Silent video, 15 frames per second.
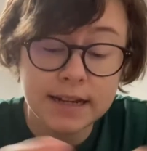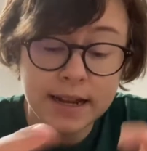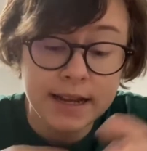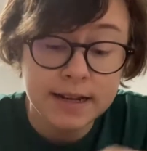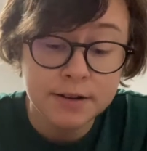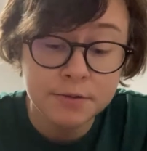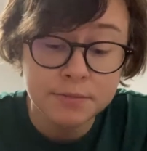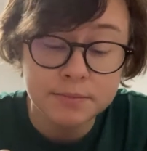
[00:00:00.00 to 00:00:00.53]

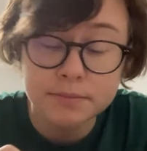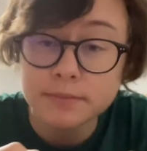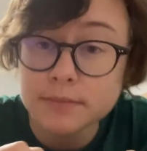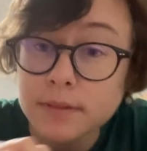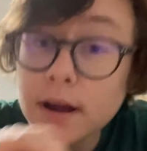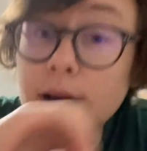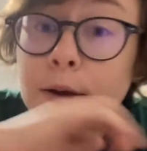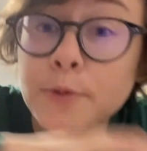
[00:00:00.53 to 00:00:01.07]
Now
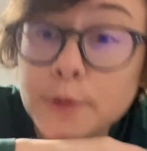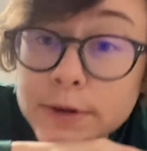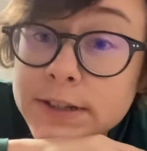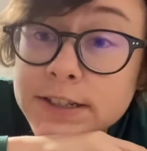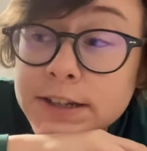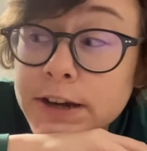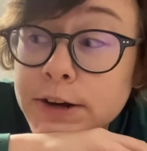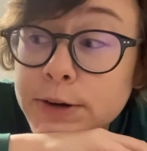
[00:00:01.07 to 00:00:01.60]
I'm going
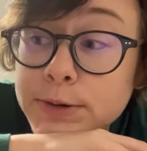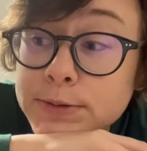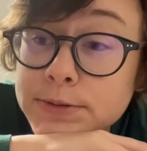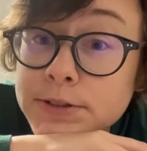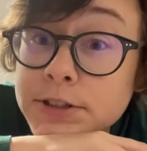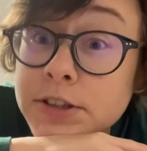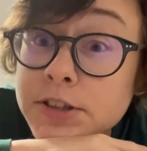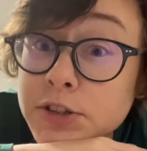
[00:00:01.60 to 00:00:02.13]
to go
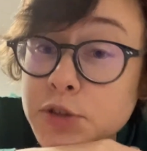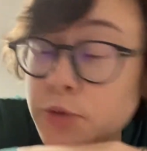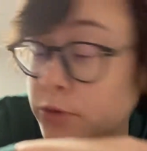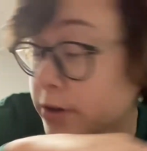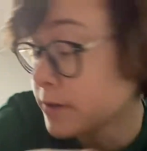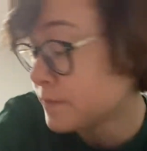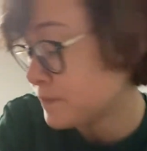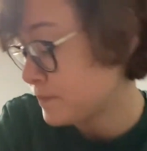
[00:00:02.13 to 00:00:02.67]
to the
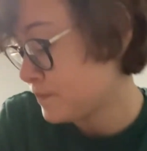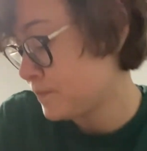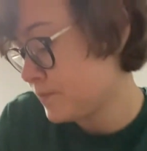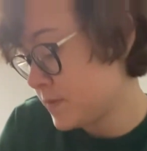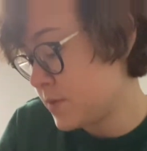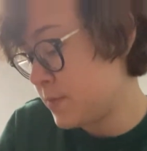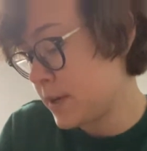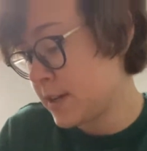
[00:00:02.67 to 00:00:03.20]
store
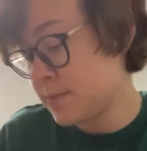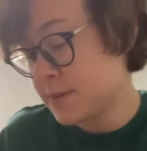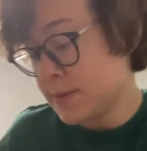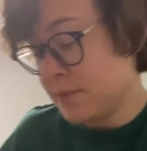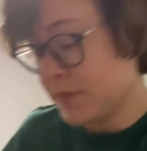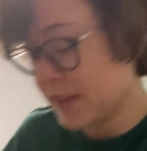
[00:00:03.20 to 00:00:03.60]
pick up some